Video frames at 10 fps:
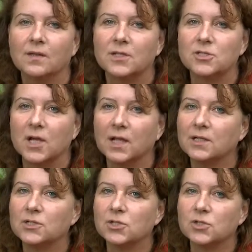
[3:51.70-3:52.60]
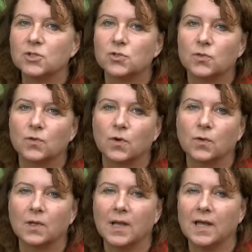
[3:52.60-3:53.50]
The challenges to
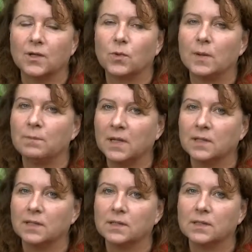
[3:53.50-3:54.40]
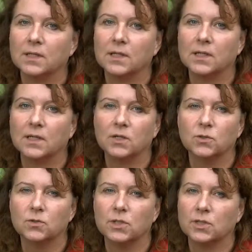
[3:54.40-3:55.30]
grow on land were many,
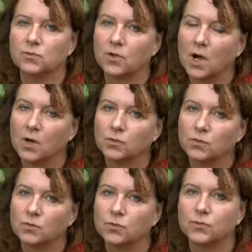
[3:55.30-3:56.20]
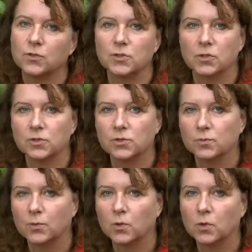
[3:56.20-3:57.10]
including drought, physical
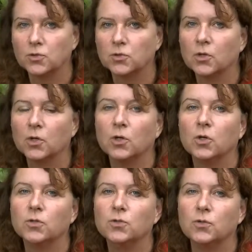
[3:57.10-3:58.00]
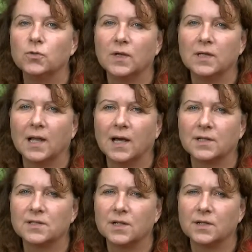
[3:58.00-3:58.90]
support, UV
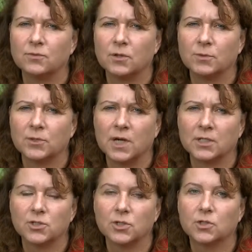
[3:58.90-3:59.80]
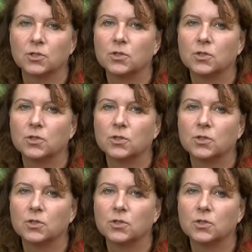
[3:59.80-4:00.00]
light, and reproduction.